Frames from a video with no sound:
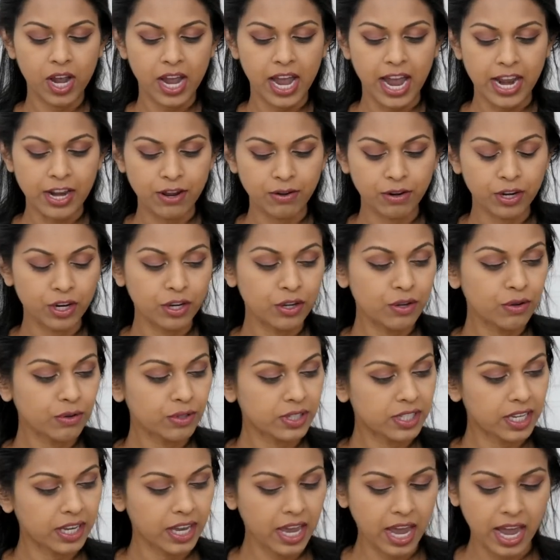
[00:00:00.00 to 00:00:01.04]
And you can
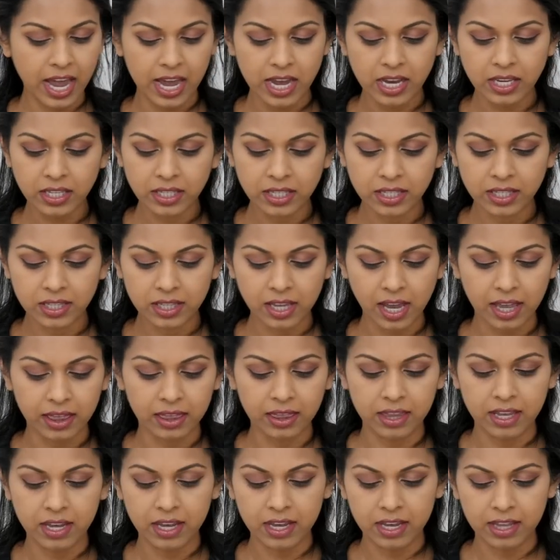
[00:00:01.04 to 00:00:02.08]
use the case
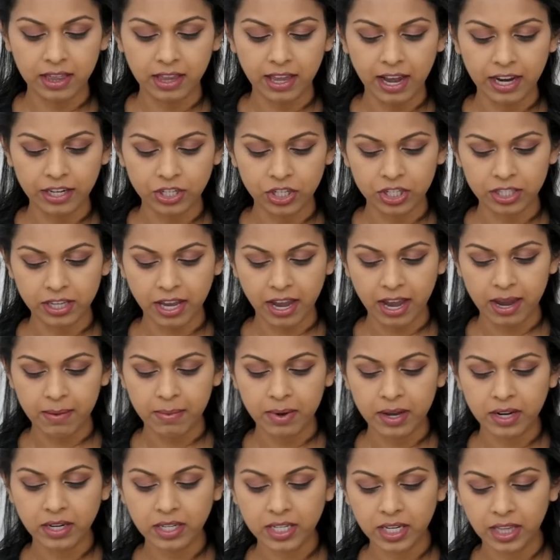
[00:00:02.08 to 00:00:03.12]
that the lashes came
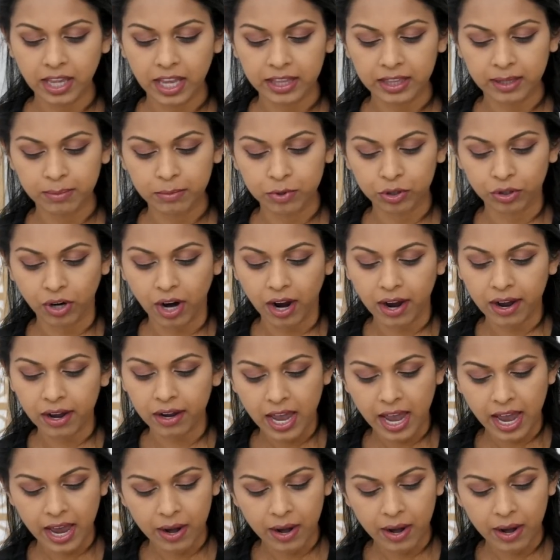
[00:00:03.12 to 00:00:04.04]
in to let them dry.